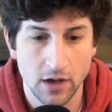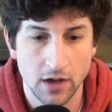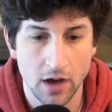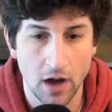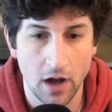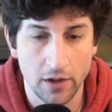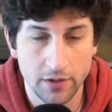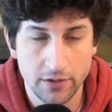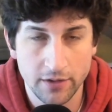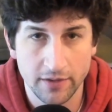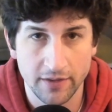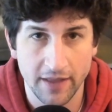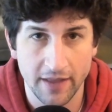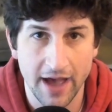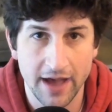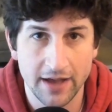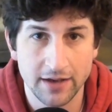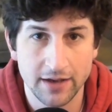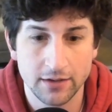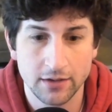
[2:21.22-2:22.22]
Other than
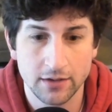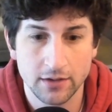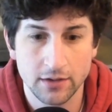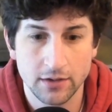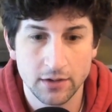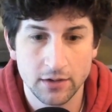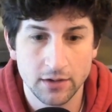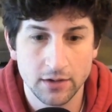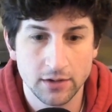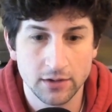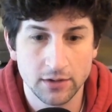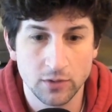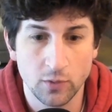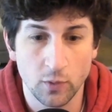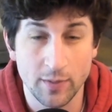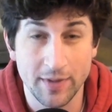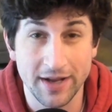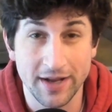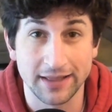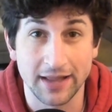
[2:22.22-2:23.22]
that,
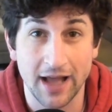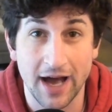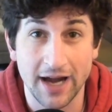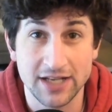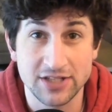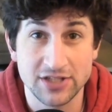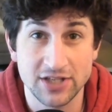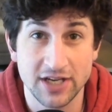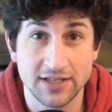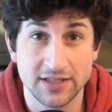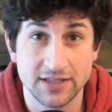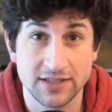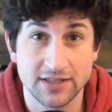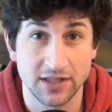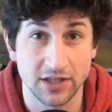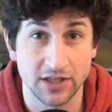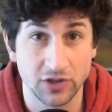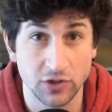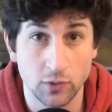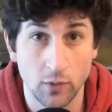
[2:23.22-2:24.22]
we made a lot of changes to
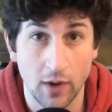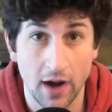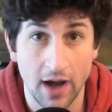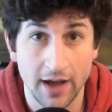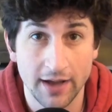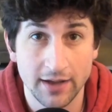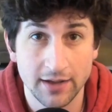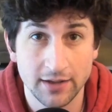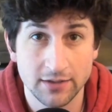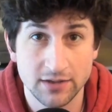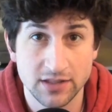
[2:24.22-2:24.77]
the UI.